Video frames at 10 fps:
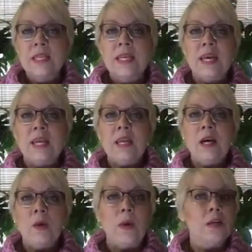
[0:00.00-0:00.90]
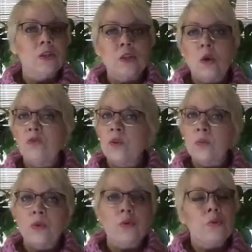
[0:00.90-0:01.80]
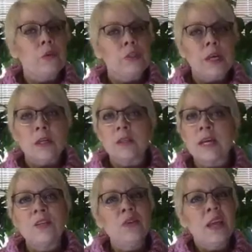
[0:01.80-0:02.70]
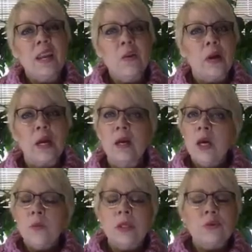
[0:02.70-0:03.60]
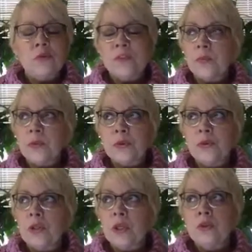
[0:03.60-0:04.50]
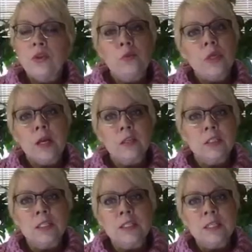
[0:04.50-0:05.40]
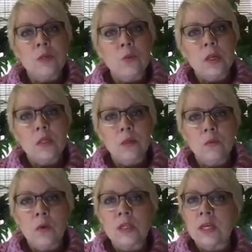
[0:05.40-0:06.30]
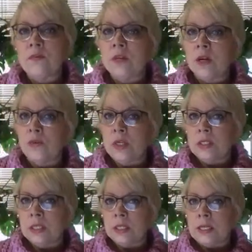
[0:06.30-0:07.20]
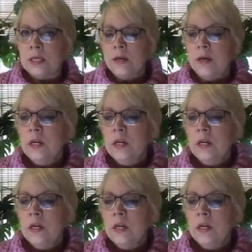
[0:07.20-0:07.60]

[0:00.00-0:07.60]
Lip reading: then I just go flipping through the channels. I do that anyway, but flipping through the YouTube channels and seeing what they've done recently.